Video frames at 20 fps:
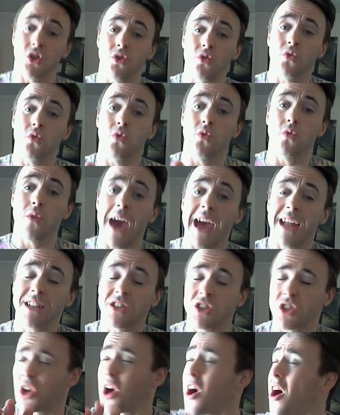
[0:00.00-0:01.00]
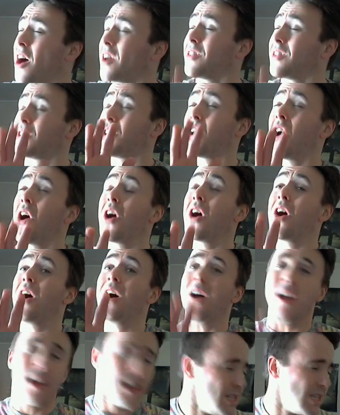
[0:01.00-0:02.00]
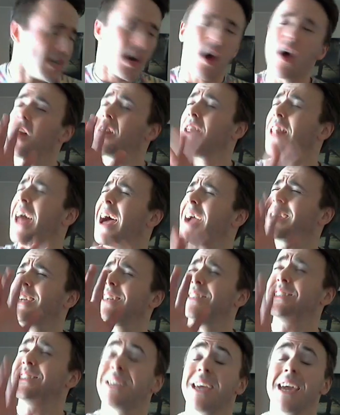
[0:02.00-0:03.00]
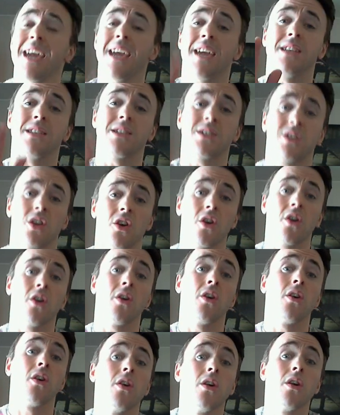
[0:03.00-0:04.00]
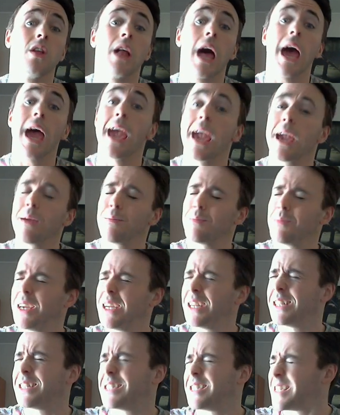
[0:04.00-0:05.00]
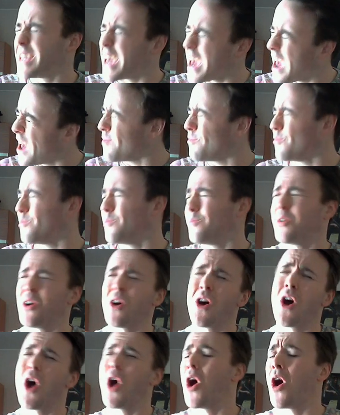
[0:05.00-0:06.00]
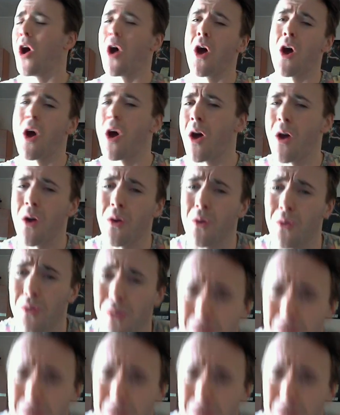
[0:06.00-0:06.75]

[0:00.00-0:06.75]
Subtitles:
you at your door, all I can say is, girl, I mean them all.